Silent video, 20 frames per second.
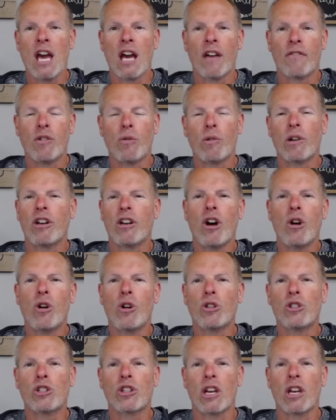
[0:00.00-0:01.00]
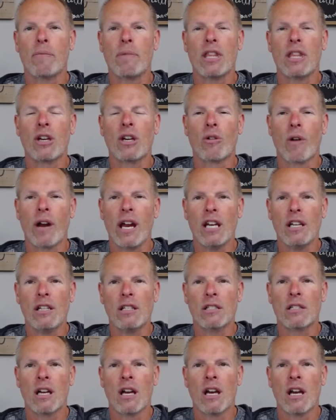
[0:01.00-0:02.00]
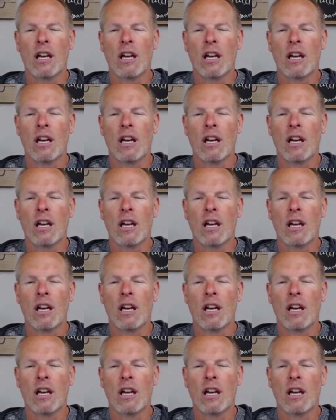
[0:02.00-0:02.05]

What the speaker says: if you want to know who's going to be the greatest,